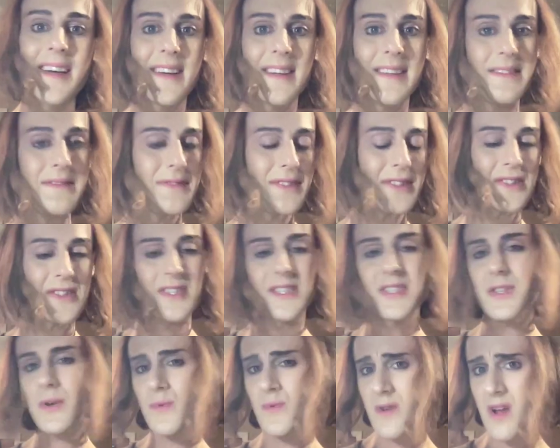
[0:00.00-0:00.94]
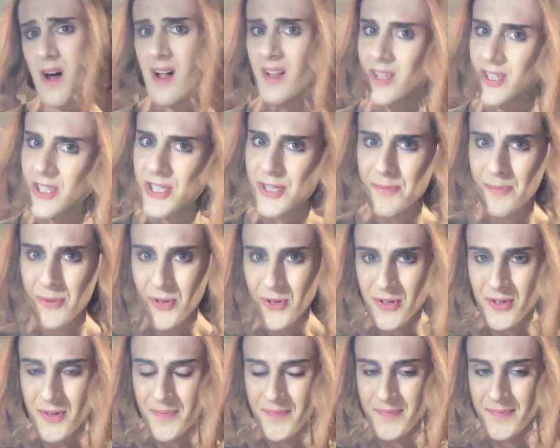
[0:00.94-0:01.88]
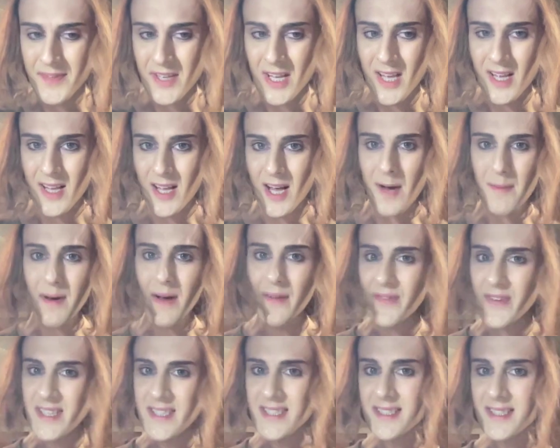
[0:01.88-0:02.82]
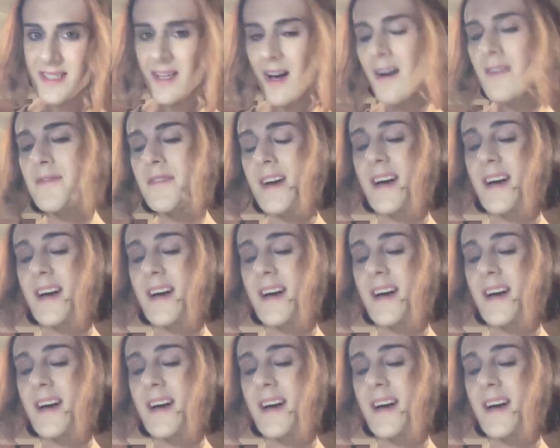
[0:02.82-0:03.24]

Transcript: and they're just so knowledgeable about this stuff.